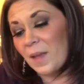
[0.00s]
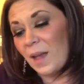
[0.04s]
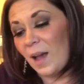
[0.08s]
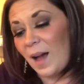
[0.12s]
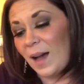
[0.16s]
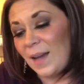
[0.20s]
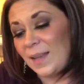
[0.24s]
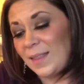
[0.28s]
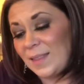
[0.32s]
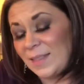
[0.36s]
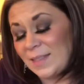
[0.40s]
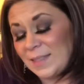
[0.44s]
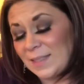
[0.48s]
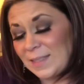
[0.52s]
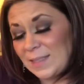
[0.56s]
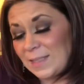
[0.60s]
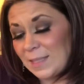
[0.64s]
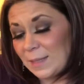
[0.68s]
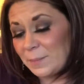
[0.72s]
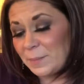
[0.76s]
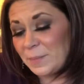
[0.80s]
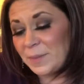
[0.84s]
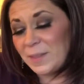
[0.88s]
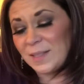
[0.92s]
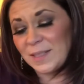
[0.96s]
I think
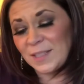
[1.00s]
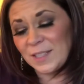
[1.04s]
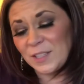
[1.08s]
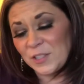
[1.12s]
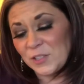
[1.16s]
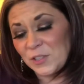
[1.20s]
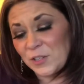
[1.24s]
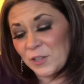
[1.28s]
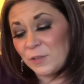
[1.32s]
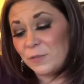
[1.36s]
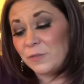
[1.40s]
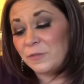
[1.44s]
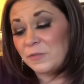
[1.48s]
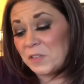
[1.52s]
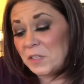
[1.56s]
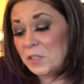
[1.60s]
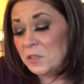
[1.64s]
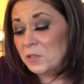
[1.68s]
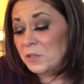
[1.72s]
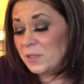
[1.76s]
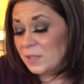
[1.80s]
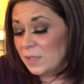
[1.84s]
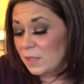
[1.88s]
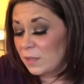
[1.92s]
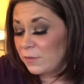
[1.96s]
somebody, you know,
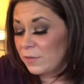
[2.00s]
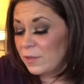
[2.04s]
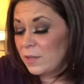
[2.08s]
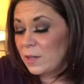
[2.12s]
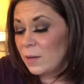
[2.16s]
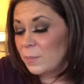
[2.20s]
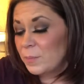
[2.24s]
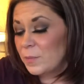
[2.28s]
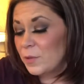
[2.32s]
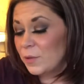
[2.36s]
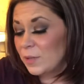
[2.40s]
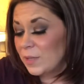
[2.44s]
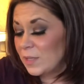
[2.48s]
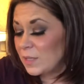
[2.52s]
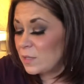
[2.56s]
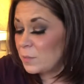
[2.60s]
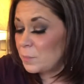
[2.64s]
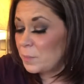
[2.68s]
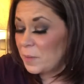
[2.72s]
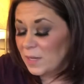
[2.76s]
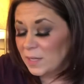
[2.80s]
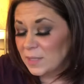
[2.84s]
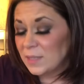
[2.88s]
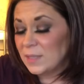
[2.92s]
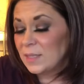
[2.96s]
fears giving up their
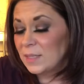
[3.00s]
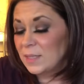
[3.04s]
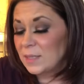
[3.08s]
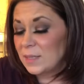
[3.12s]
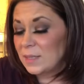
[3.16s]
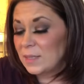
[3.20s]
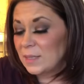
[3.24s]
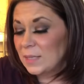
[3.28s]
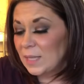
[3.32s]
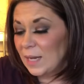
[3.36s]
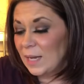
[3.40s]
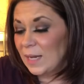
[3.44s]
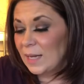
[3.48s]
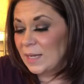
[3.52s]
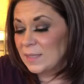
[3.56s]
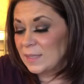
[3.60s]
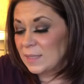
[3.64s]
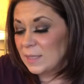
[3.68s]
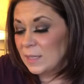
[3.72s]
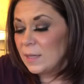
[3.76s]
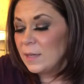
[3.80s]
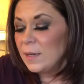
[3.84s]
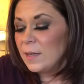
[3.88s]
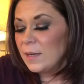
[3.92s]
independence, and